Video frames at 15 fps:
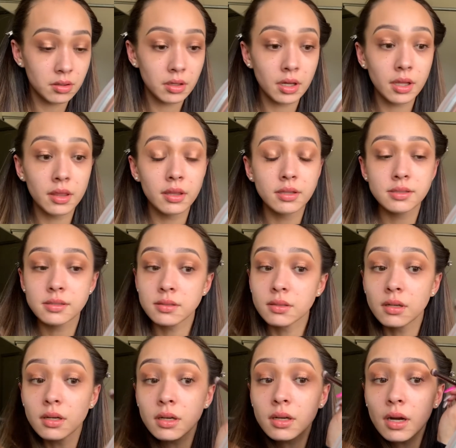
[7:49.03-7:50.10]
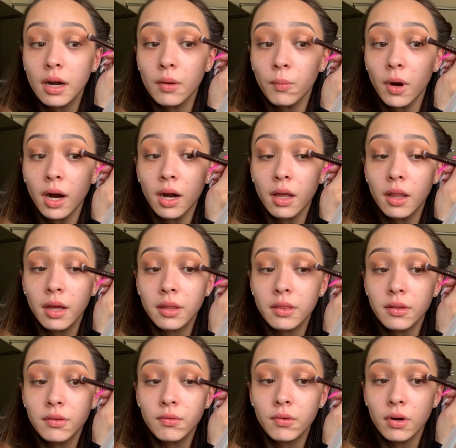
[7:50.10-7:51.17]
And this look, why I like
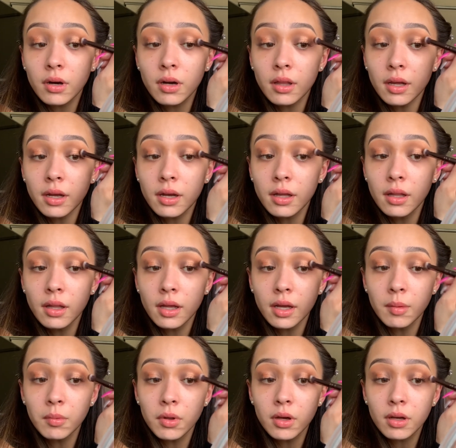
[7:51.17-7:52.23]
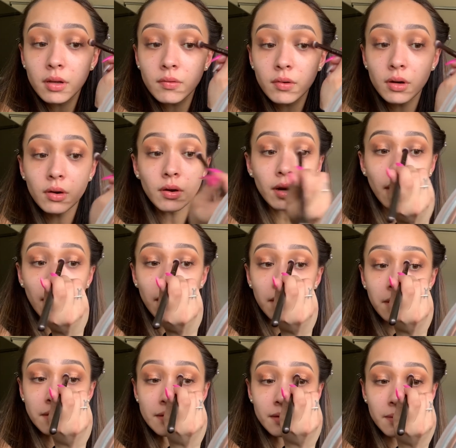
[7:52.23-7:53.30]
this for like a glam look if you're going out,
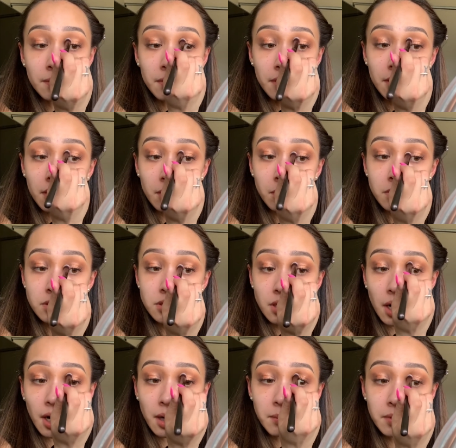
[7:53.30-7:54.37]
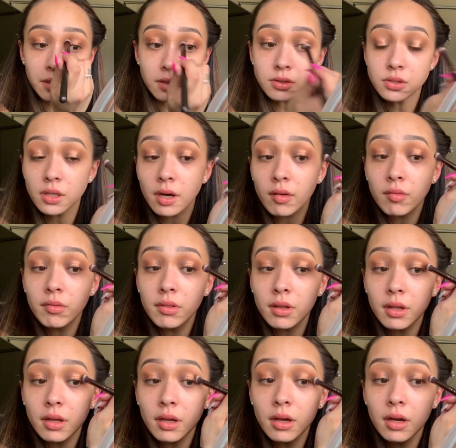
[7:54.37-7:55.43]
is it really opens your eye because you have
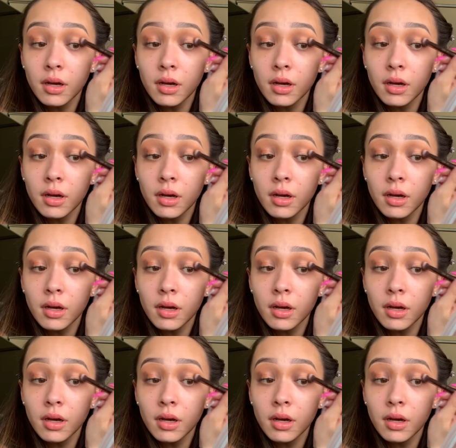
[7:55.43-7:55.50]
the